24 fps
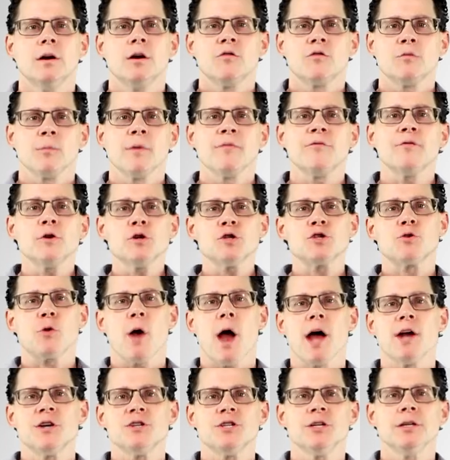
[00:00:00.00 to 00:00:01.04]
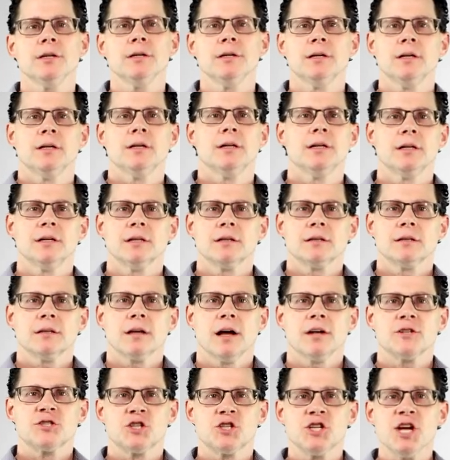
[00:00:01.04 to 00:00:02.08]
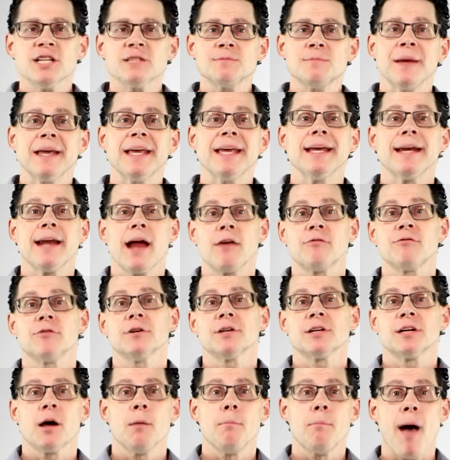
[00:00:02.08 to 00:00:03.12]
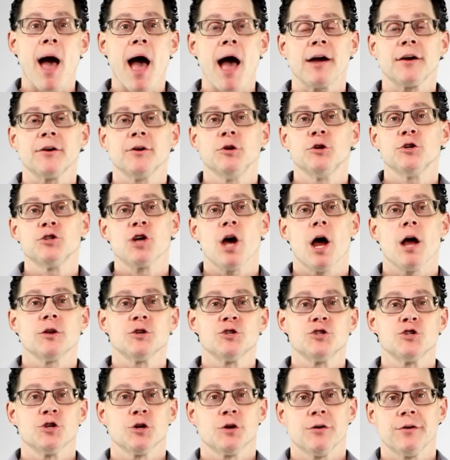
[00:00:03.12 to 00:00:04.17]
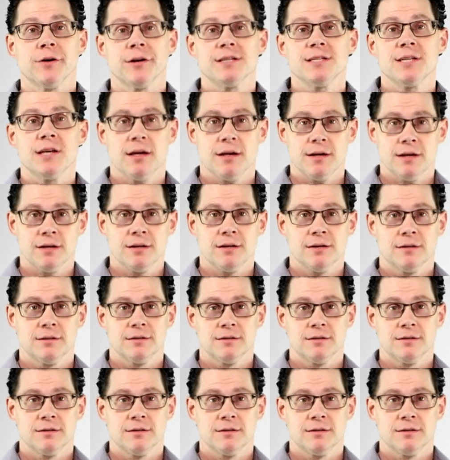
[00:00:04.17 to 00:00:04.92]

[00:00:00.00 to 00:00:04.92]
For my first strategy, I'd suggest making an effort to cut back on your child's sugar intake.